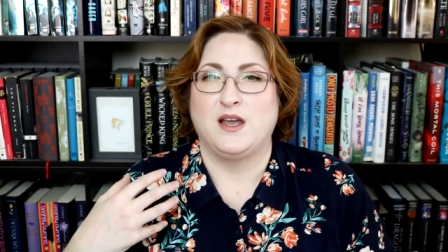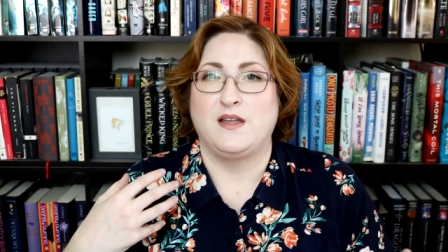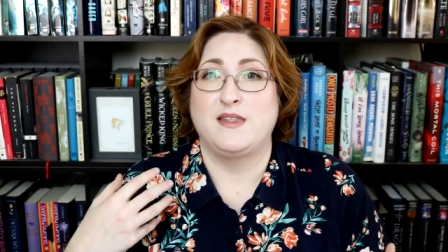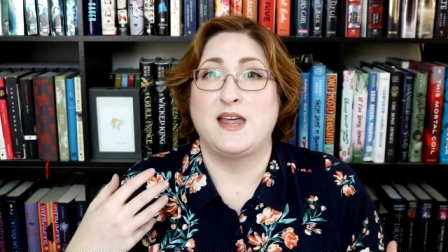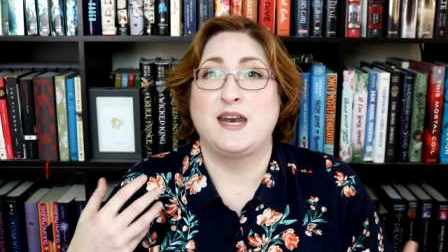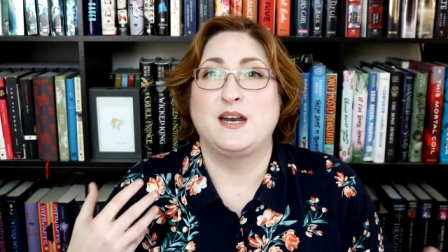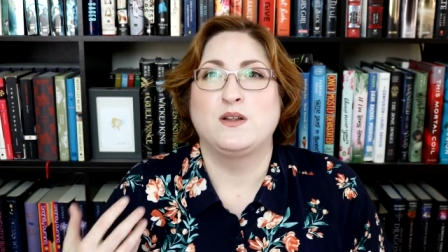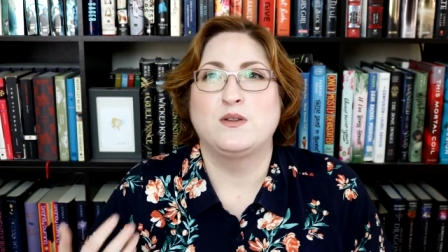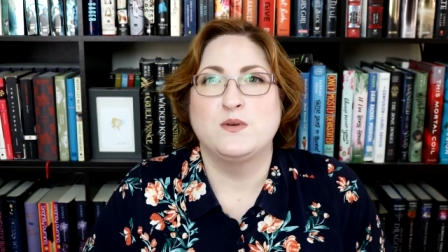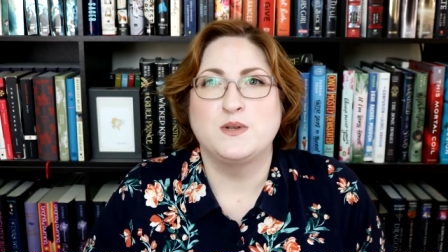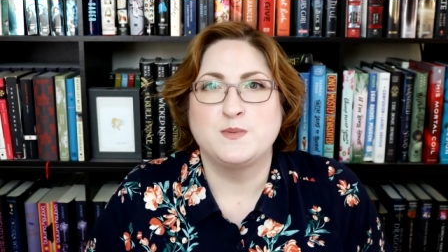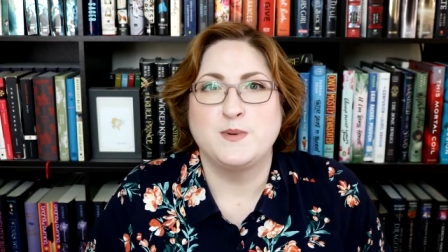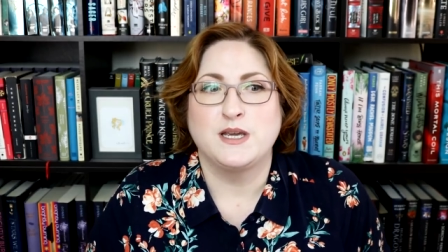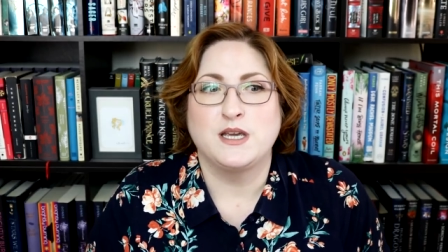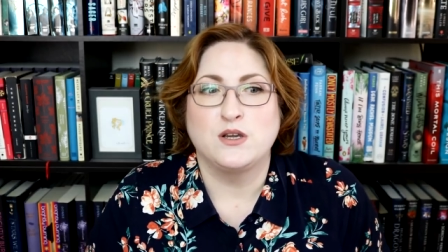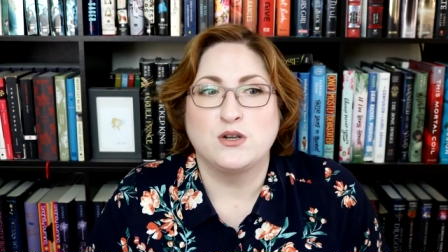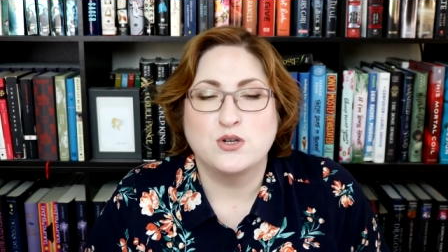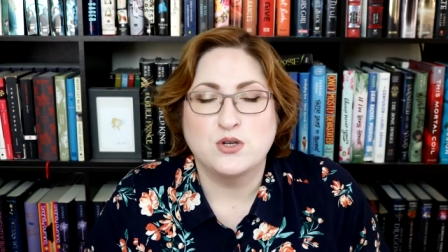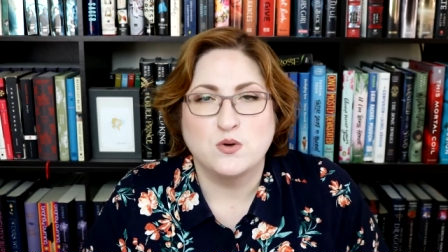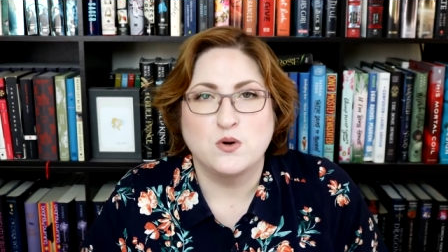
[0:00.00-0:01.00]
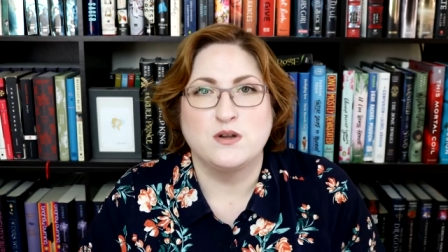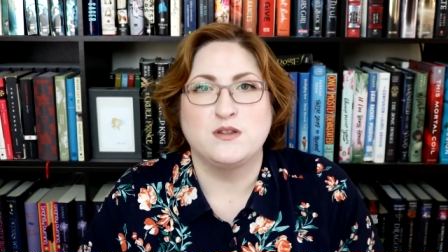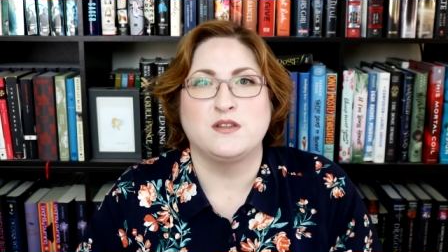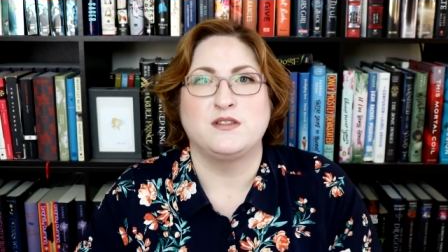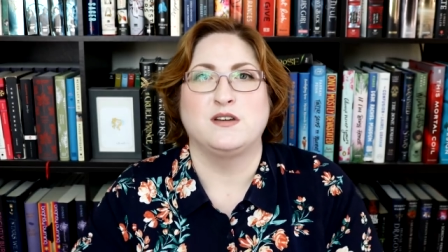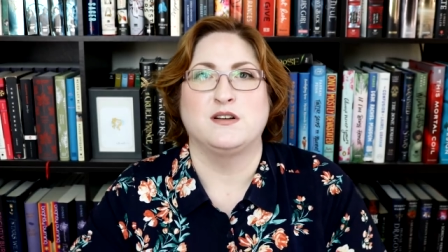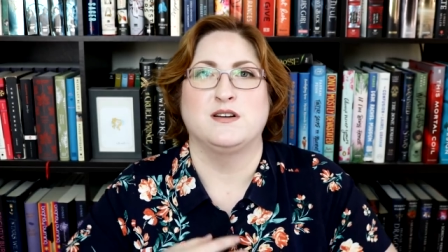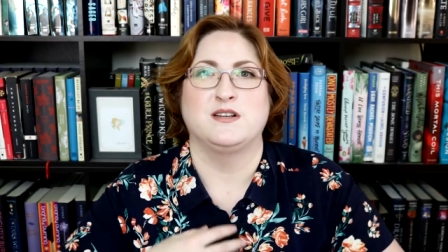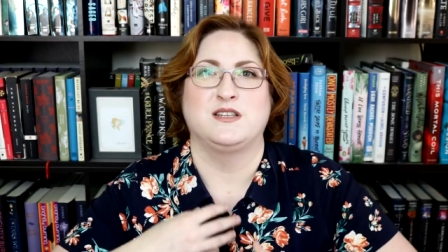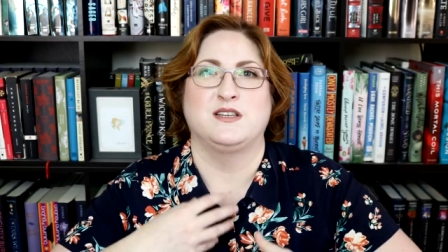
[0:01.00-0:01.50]
And that includes making sure that
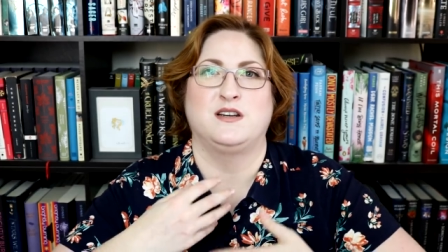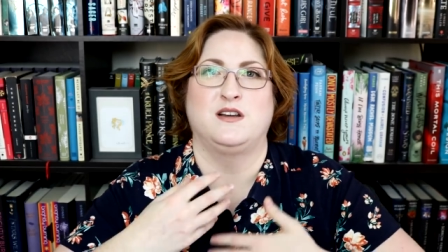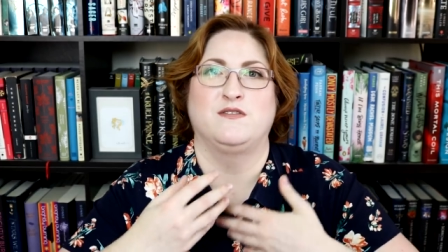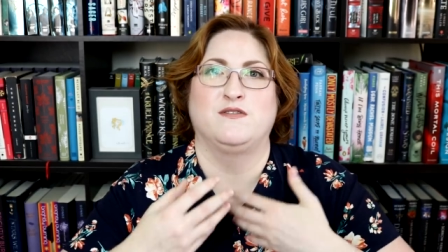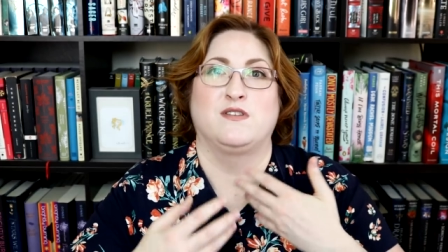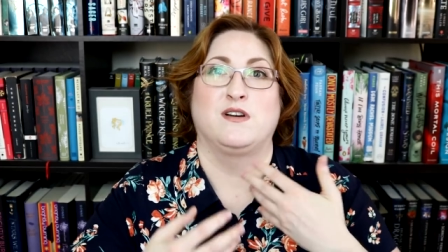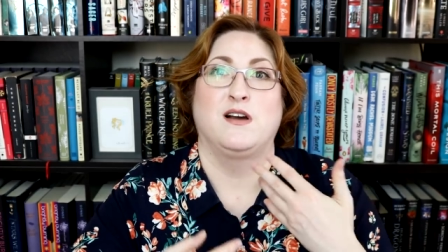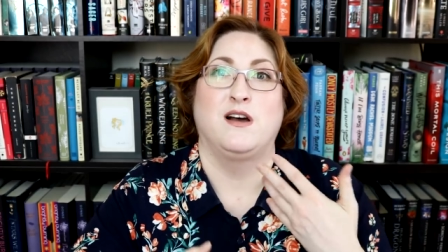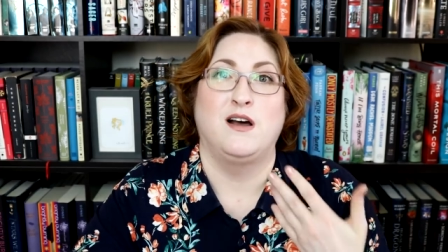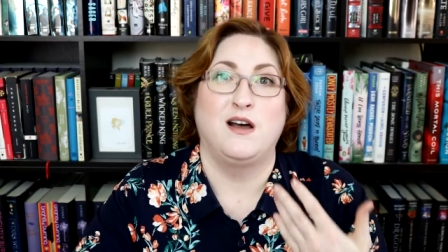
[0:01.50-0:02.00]
there is enough